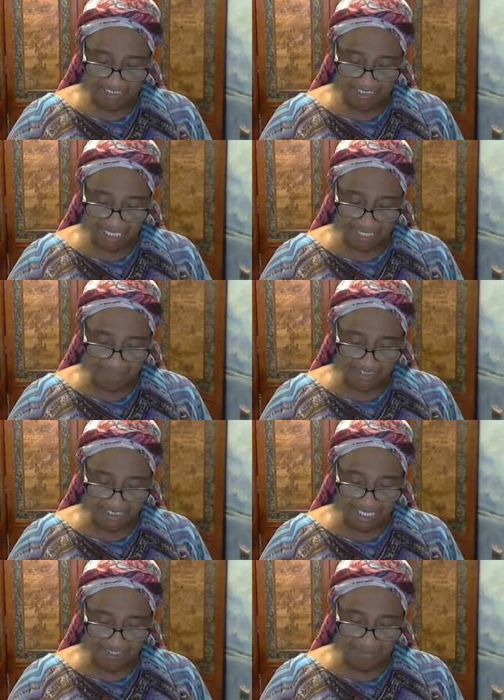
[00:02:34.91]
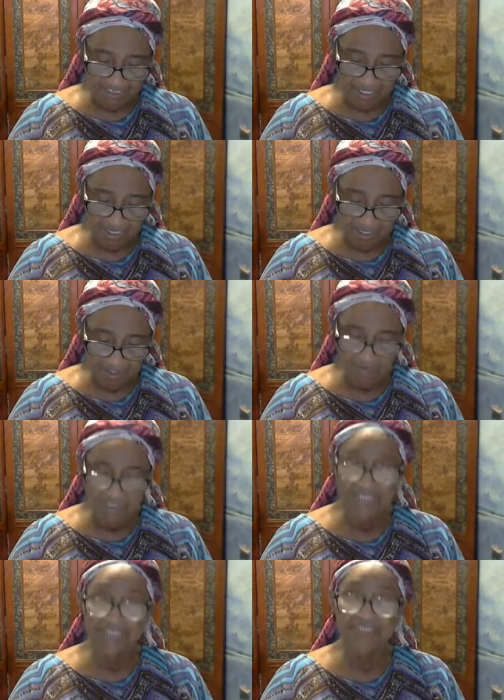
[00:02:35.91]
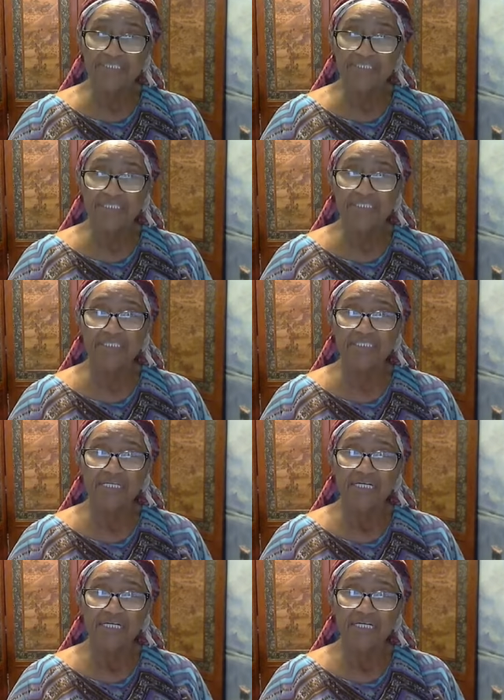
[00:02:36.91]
carried out, the only son